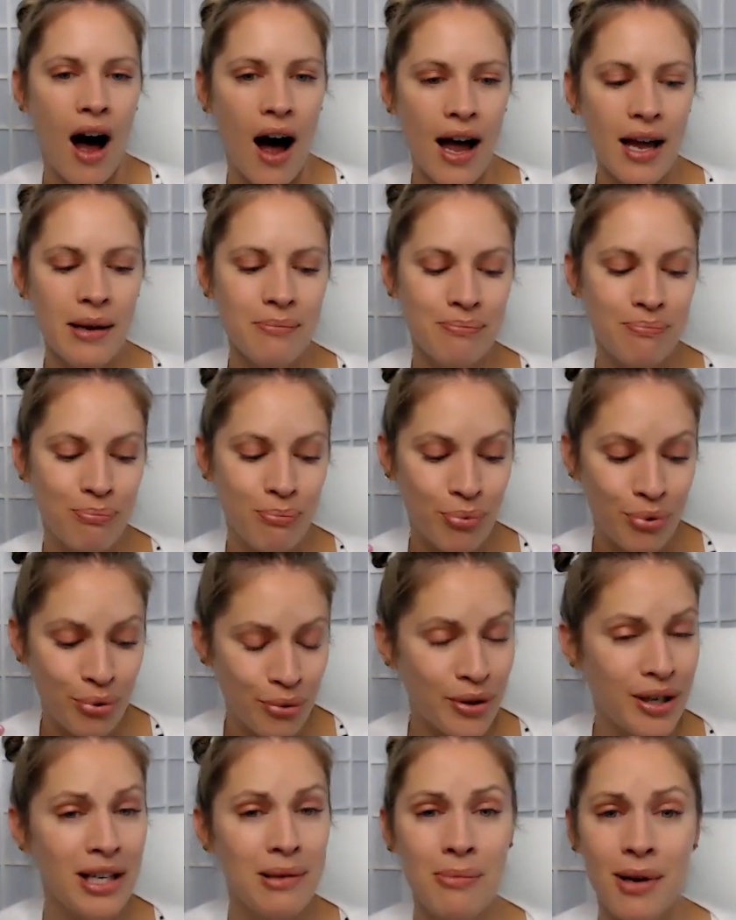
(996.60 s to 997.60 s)
I'm
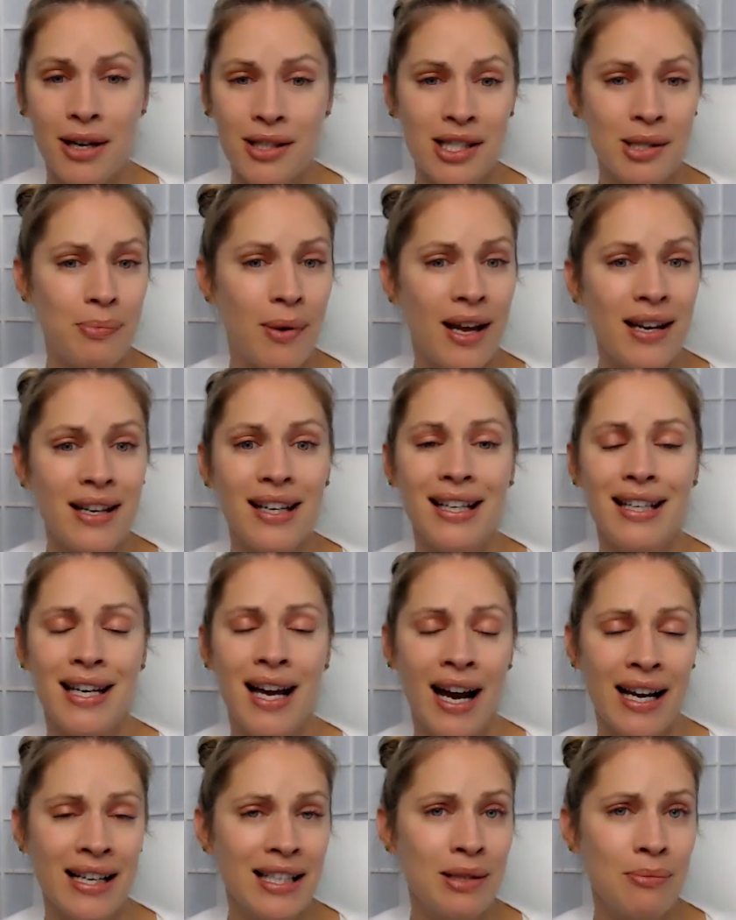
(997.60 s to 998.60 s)
pretty much spending
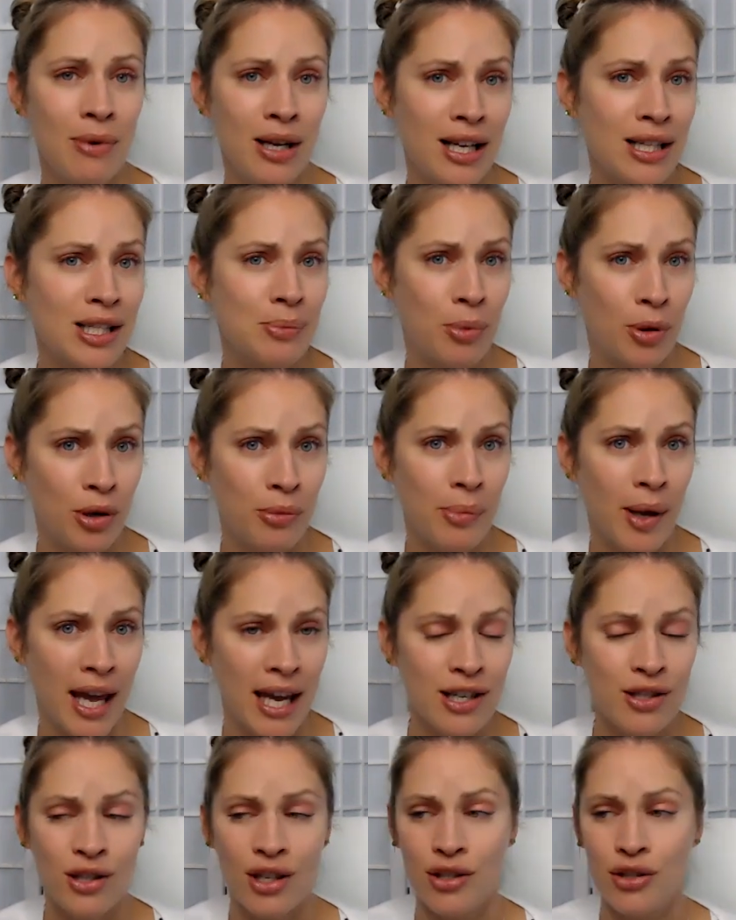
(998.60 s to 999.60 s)
90 minutes per
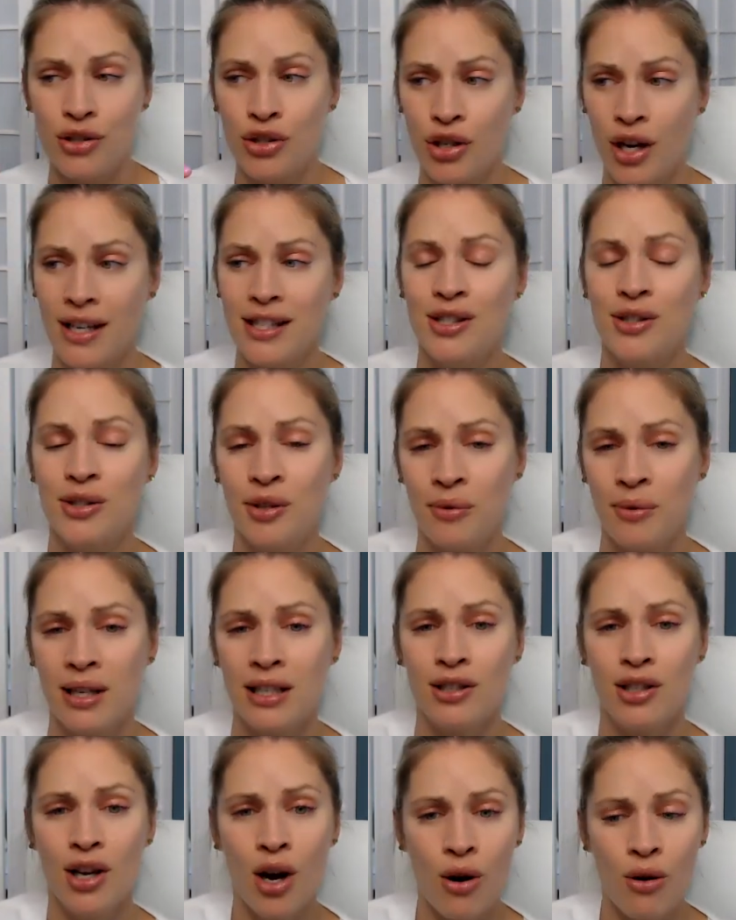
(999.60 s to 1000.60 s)
patient just
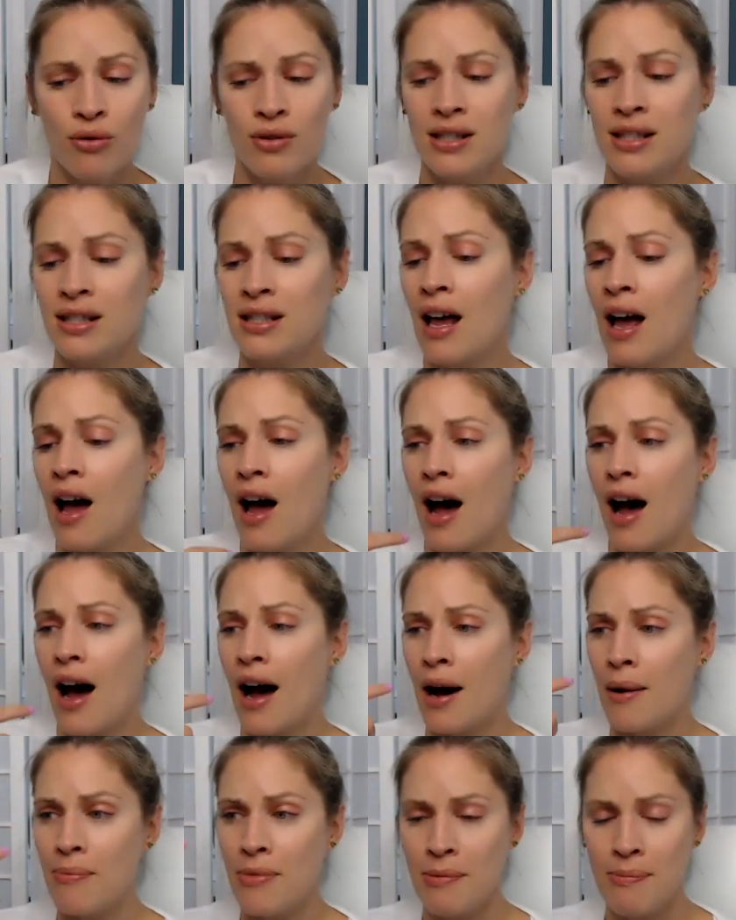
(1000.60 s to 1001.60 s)
doing notes,
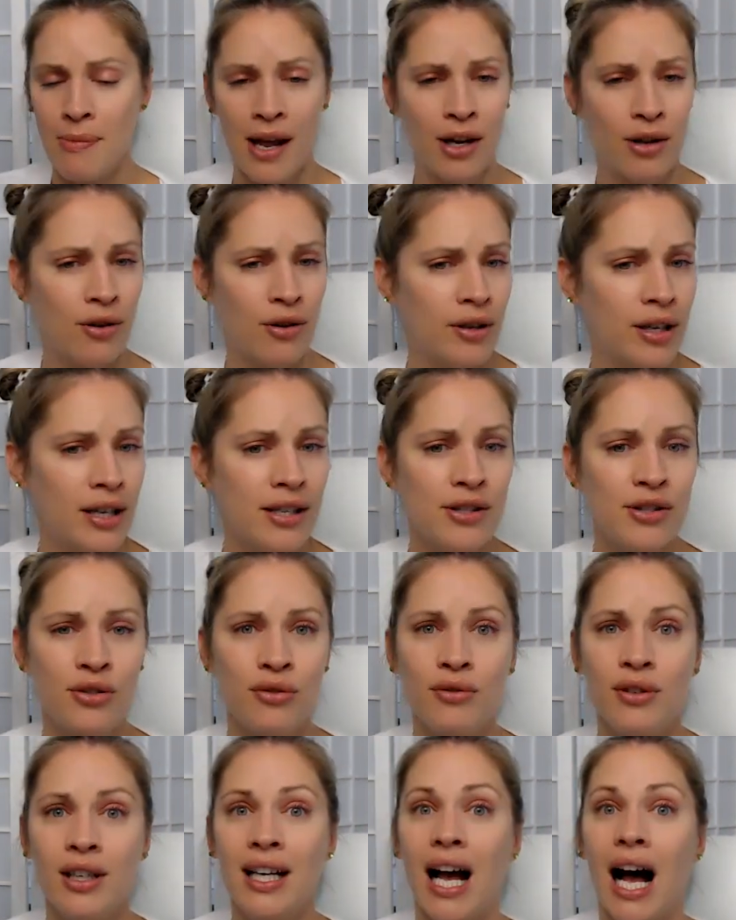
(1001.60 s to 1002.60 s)
um, the medical
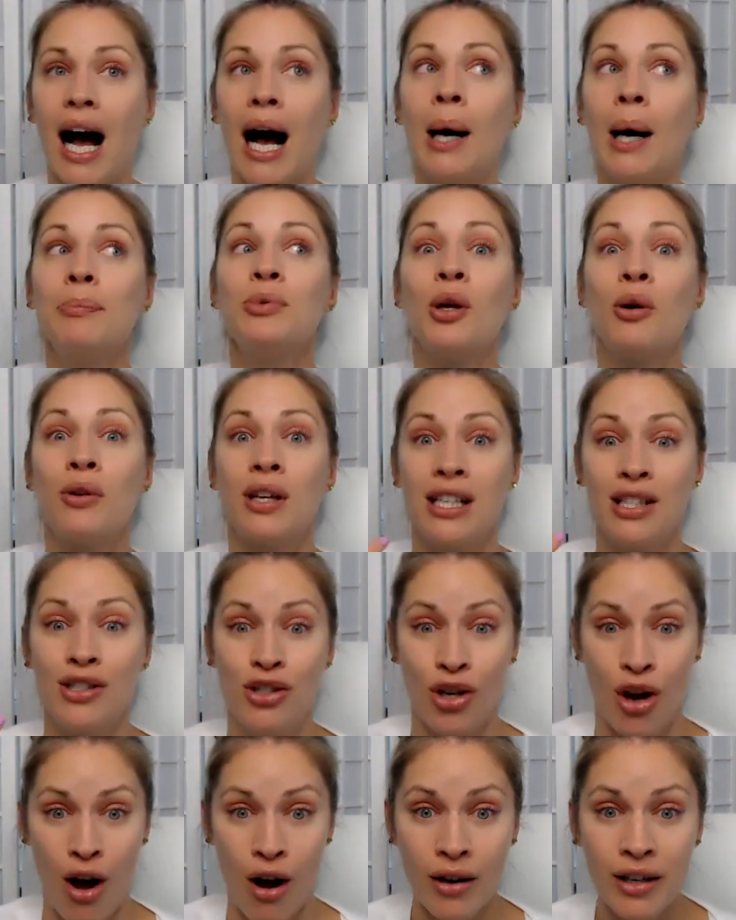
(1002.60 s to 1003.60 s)
history, uploading
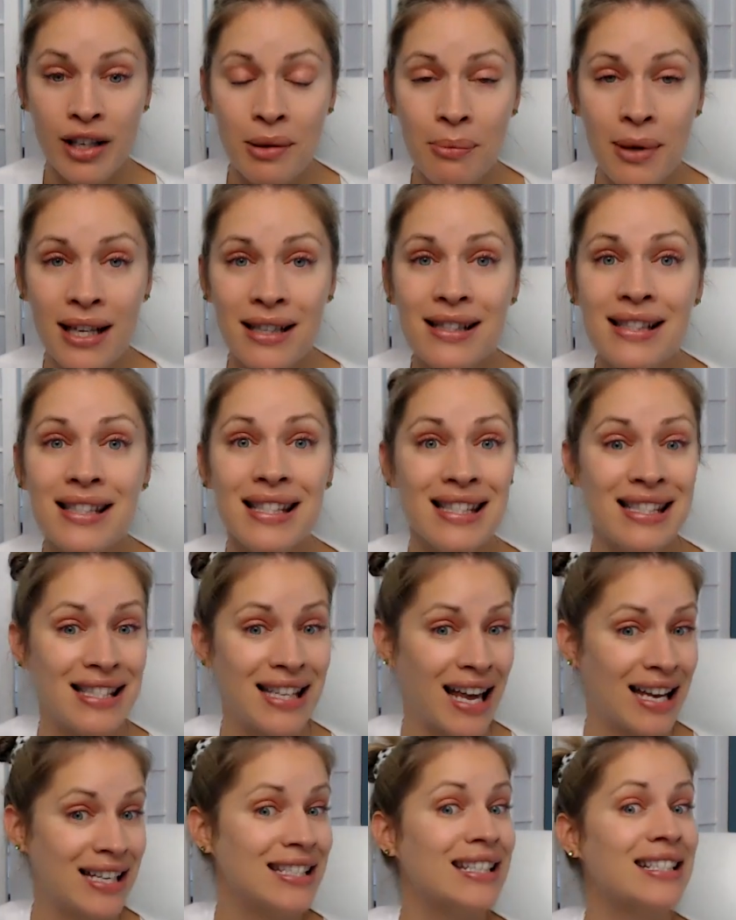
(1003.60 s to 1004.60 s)
documents,
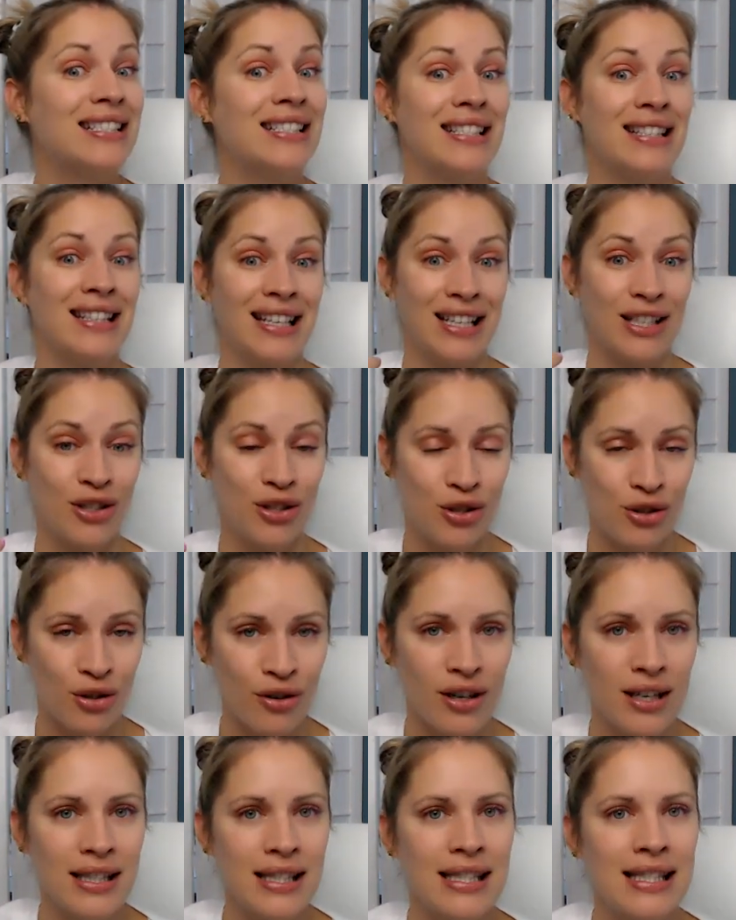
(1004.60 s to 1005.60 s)
sending to the
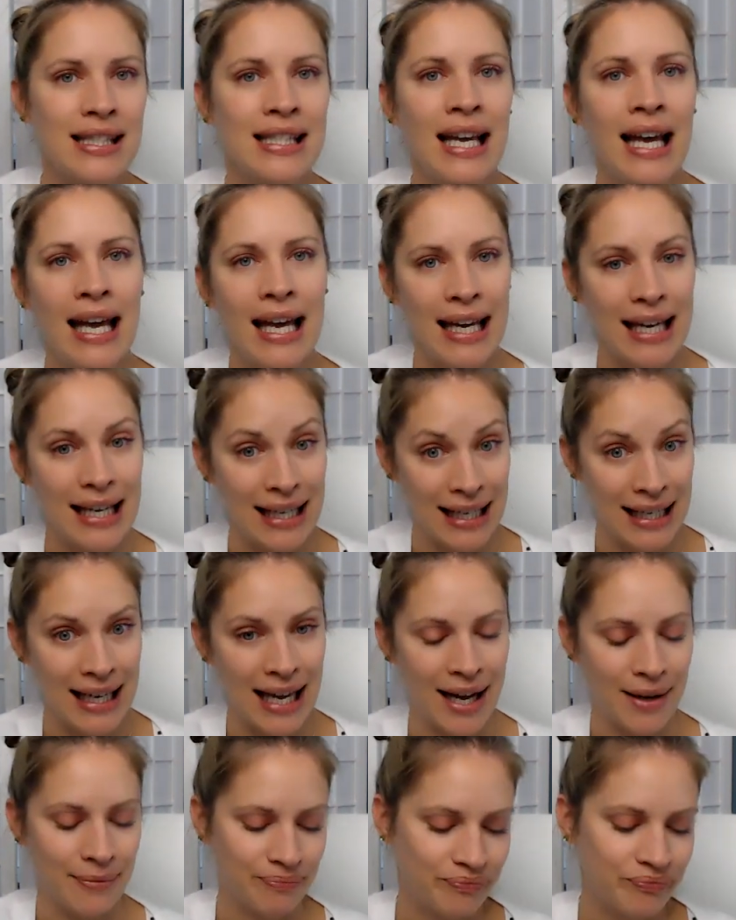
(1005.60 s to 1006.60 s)
insurance.
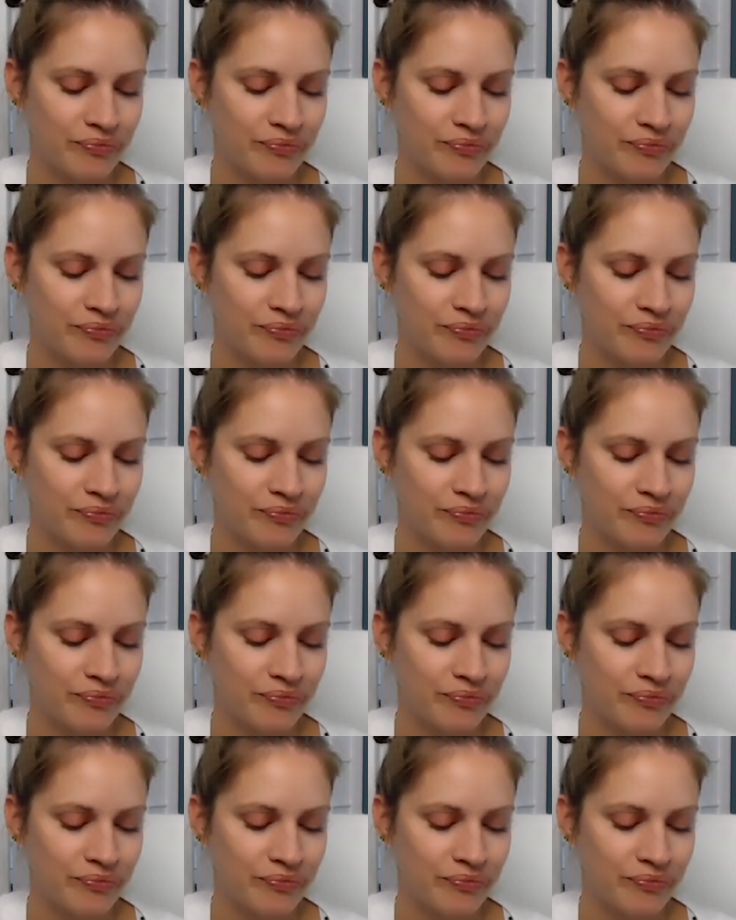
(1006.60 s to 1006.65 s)
Yeah,